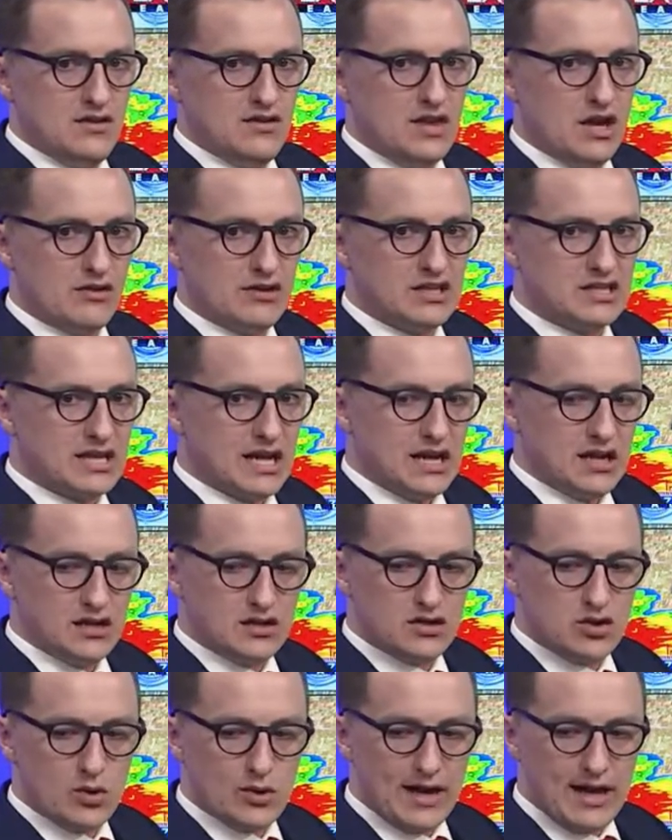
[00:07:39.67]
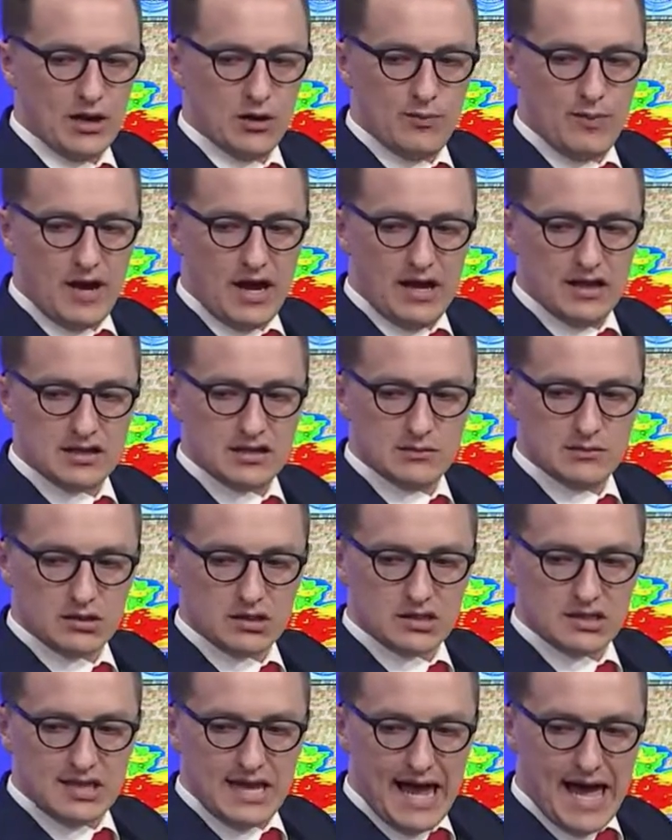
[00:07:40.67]
There is a tornado
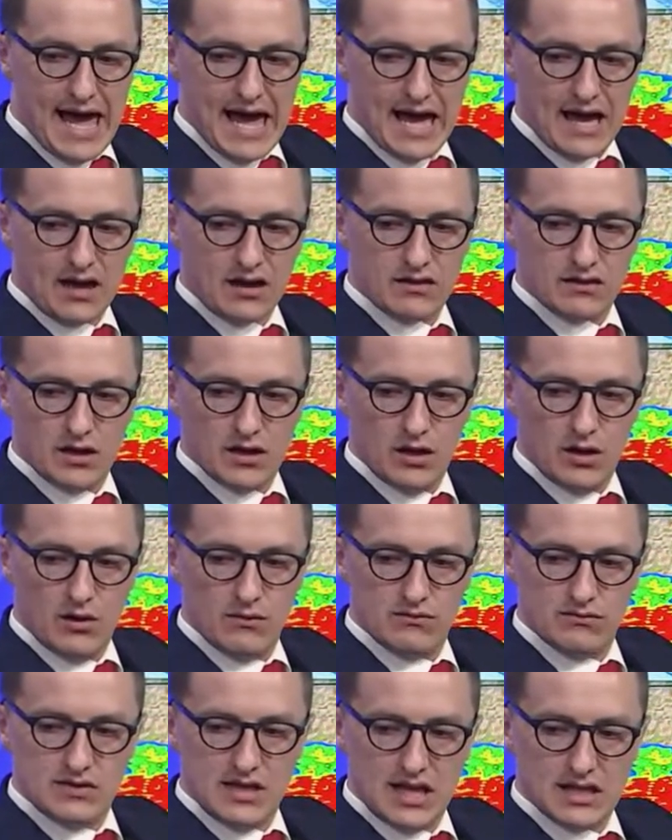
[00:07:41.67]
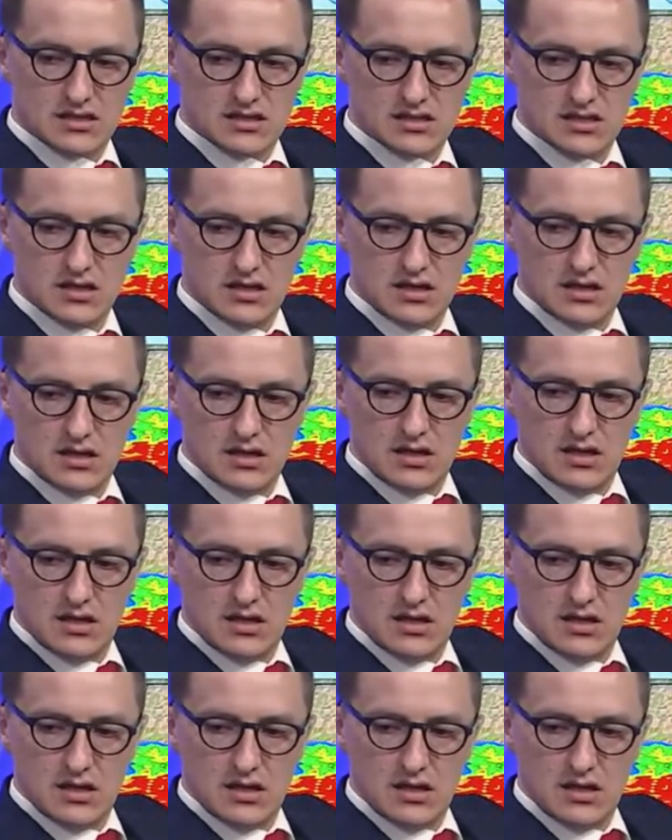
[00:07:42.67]
possible tag, though, that's